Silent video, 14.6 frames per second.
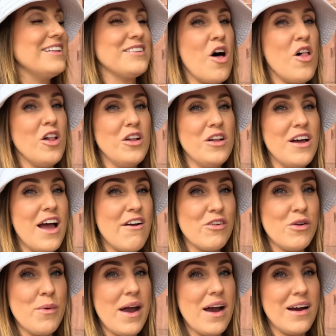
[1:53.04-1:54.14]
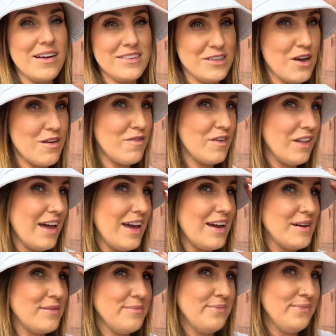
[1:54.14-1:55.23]
It's all everywhere. And so I feel
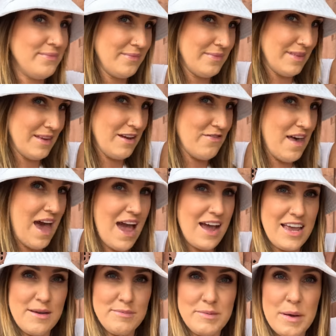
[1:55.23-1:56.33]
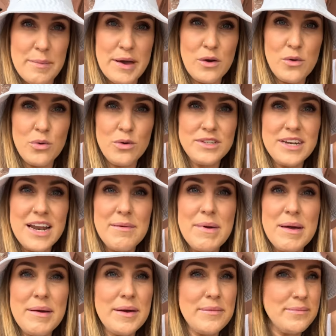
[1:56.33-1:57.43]
like if the hat keeps me a bit cool today,
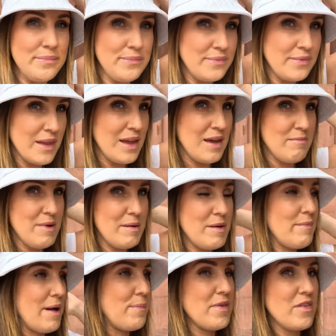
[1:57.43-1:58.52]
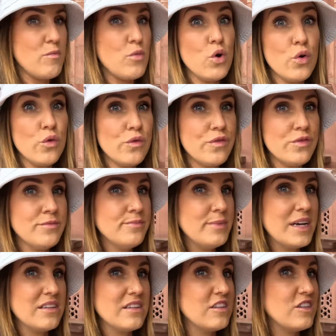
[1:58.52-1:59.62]
maybe maybe it might be the move
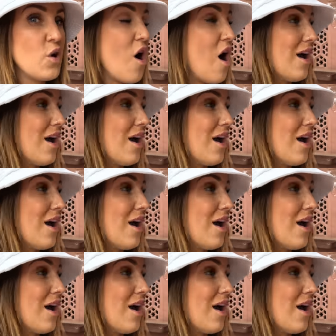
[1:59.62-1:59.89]
because it's so